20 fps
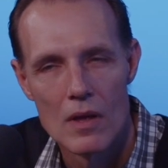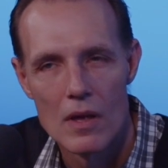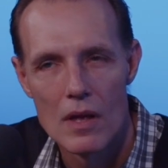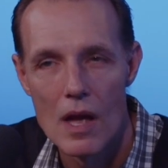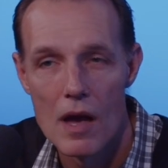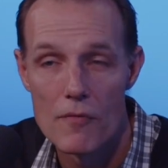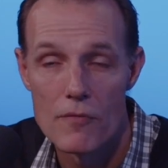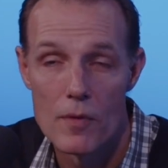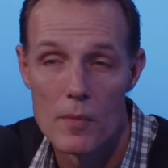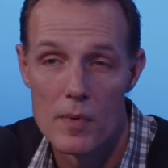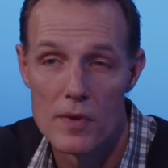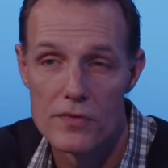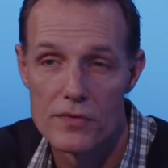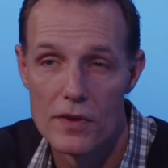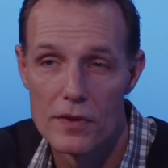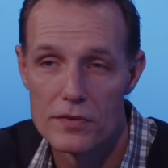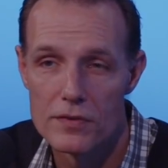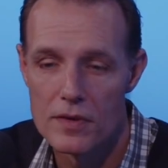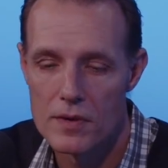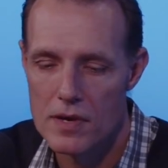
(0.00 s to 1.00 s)
Yeah, from a
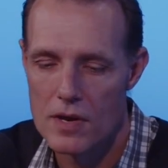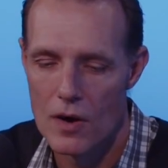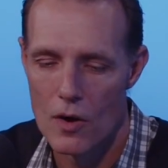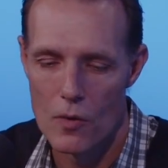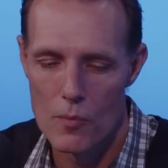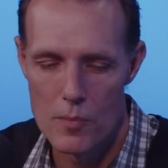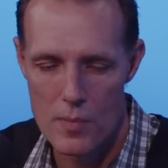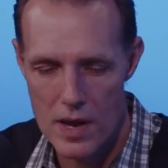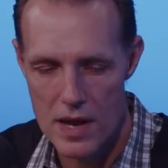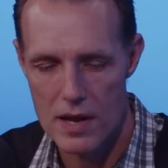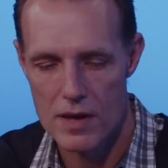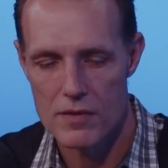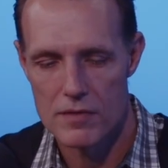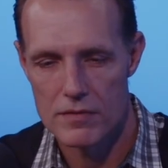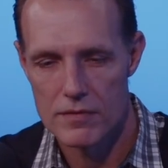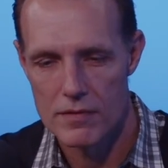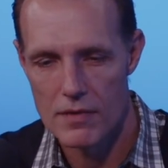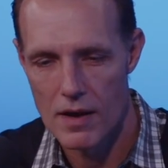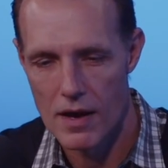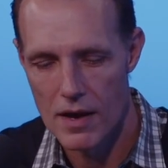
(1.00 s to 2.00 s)
system,
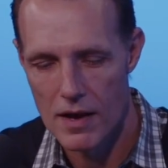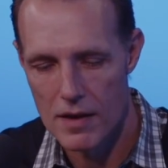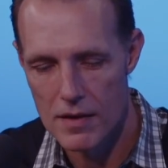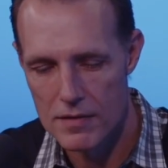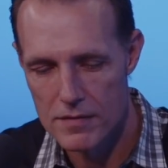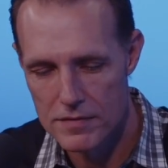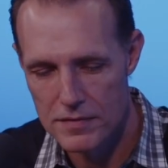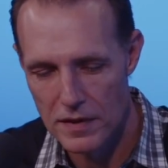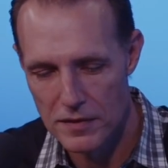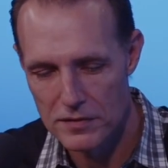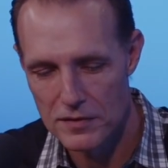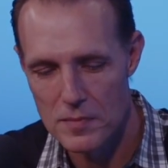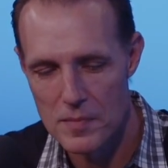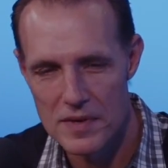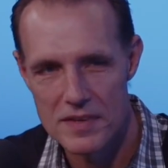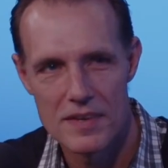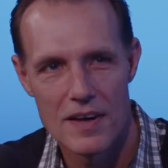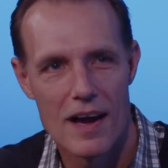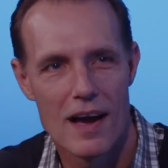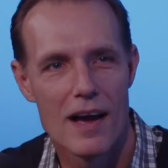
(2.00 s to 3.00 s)
being
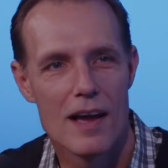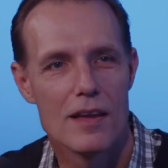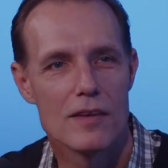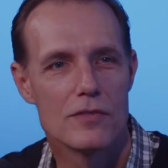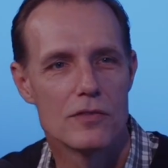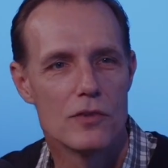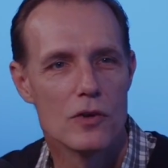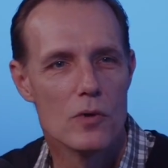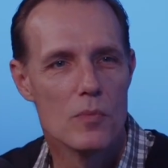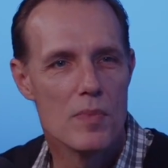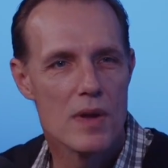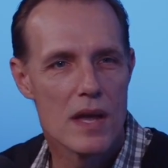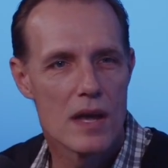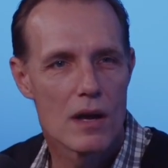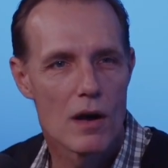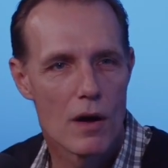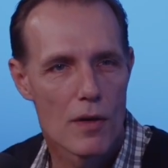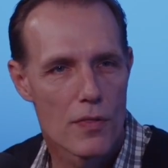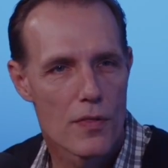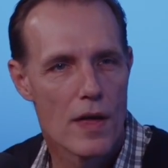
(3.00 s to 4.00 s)
systematized to
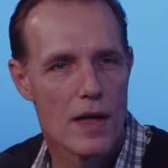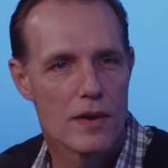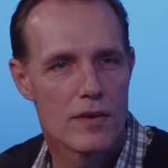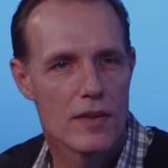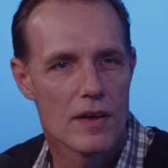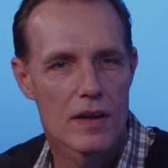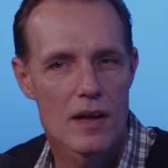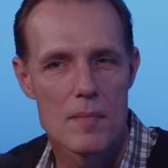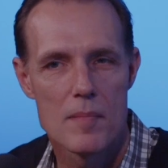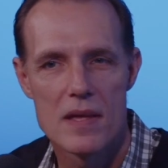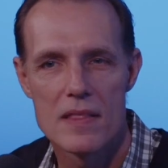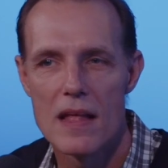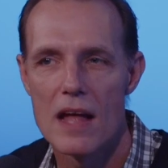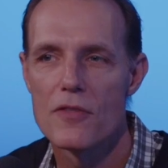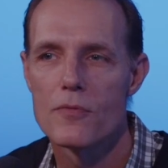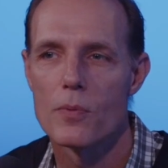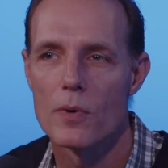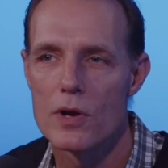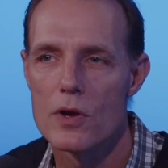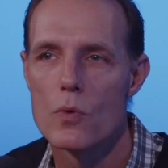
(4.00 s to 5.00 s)
being authentic. I mean,
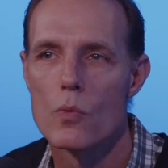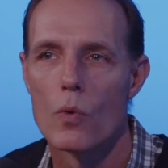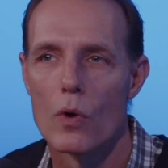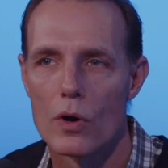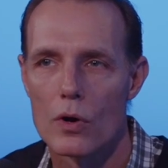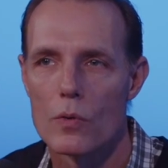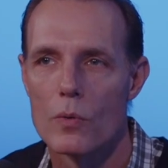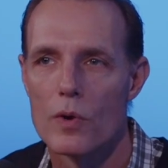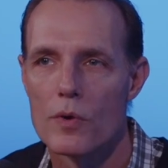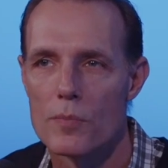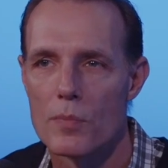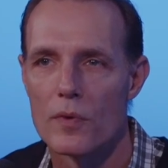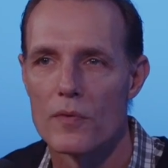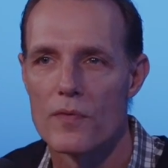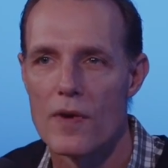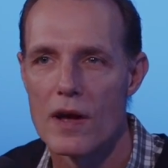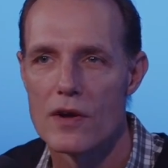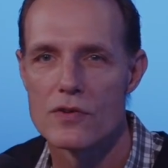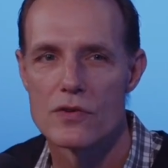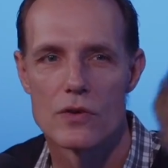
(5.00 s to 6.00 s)
that's where you work with
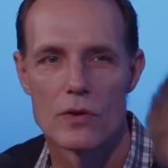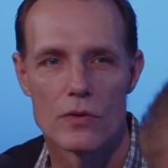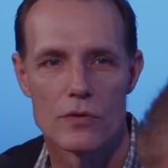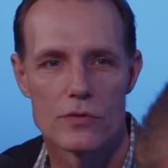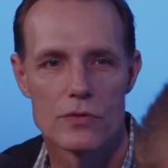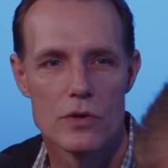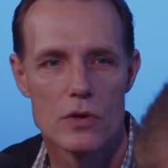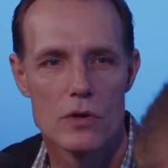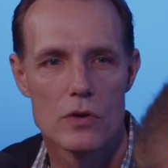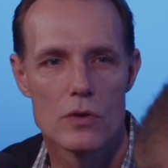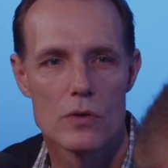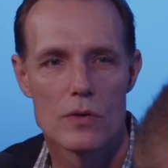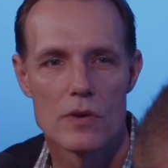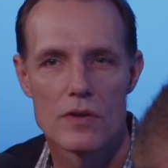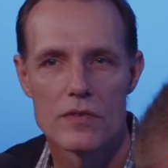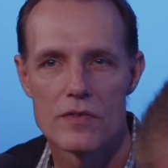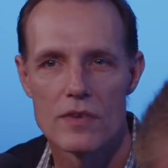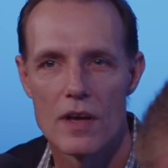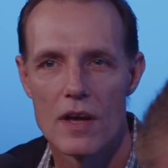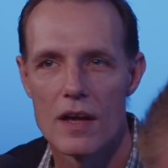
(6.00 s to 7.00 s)
professionals too, to
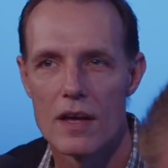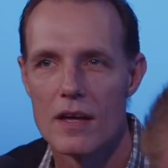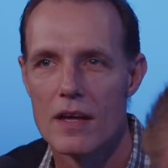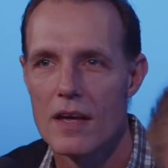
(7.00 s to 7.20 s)
say,